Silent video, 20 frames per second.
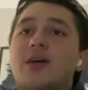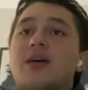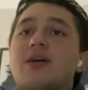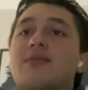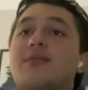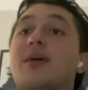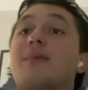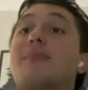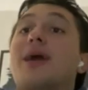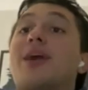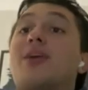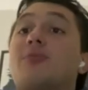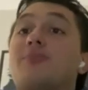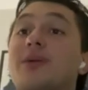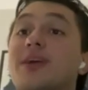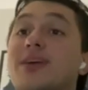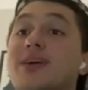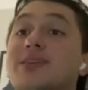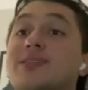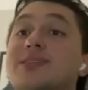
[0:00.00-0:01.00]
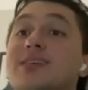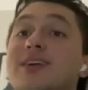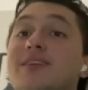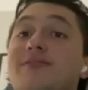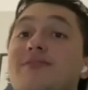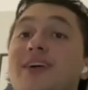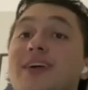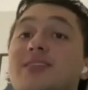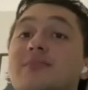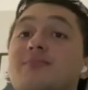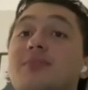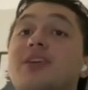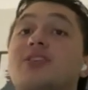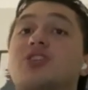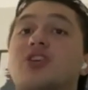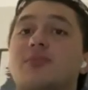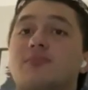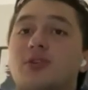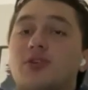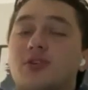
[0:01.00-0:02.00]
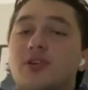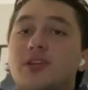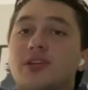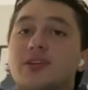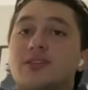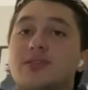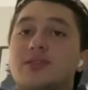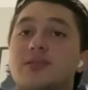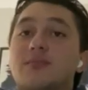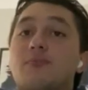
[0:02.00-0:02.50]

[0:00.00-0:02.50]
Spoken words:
They matter because they affect beach communities,